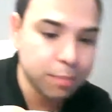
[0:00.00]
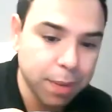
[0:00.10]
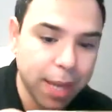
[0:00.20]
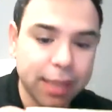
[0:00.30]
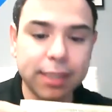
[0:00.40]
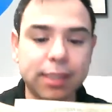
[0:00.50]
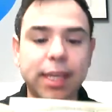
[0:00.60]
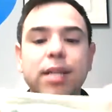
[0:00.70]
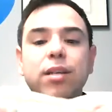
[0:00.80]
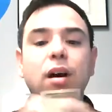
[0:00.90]
make this
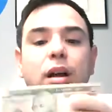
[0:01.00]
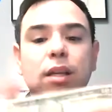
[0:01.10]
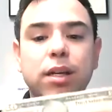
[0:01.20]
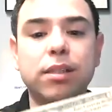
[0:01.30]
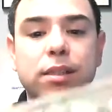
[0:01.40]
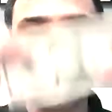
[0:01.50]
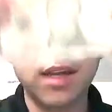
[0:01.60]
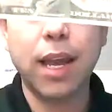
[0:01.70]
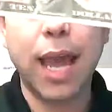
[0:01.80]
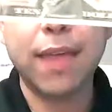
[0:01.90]
$10.
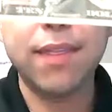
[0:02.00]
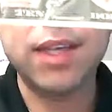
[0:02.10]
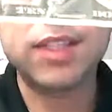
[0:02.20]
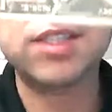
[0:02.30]
And this